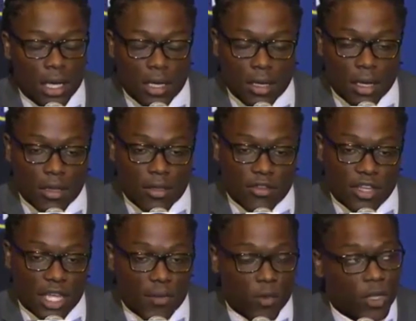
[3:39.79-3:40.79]
And the
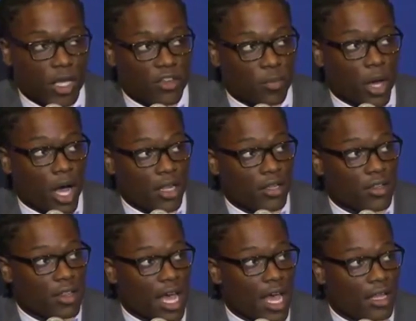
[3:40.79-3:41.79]
team really has bought
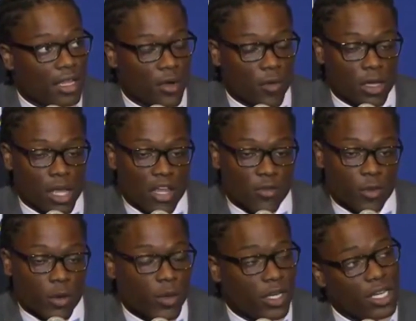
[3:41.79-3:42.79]
into that, and they realize
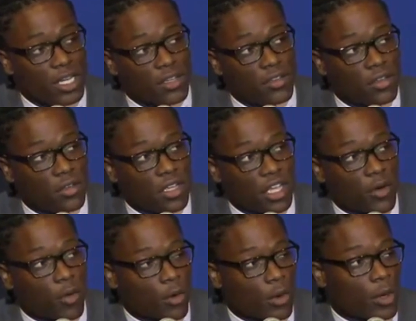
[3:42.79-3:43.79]
what we need to do to
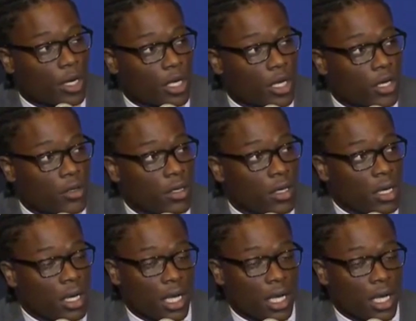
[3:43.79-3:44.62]
get where we want to go.